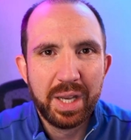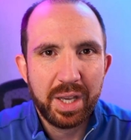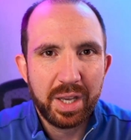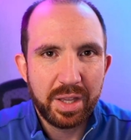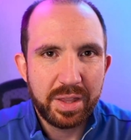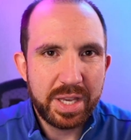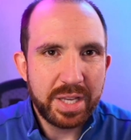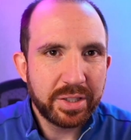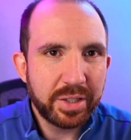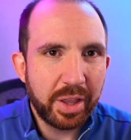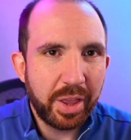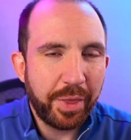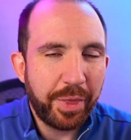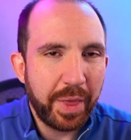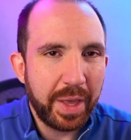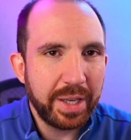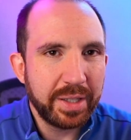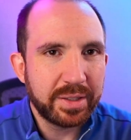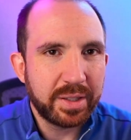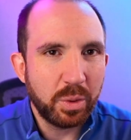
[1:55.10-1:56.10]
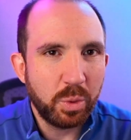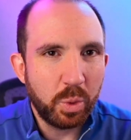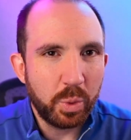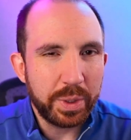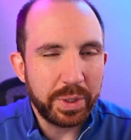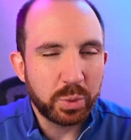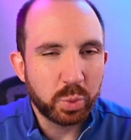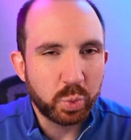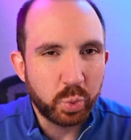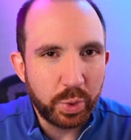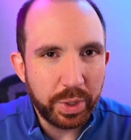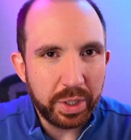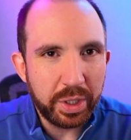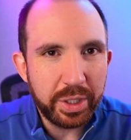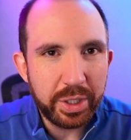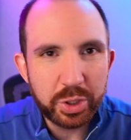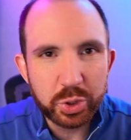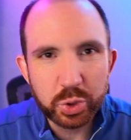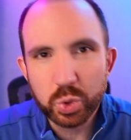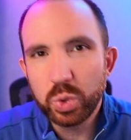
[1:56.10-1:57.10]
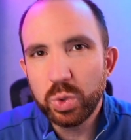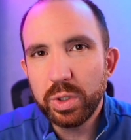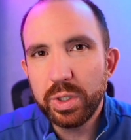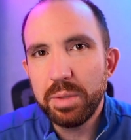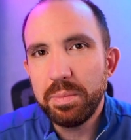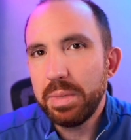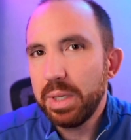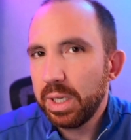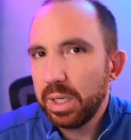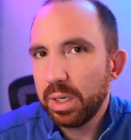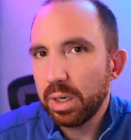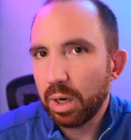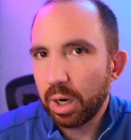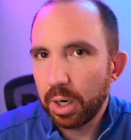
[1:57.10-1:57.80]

These are the things that we really truly mean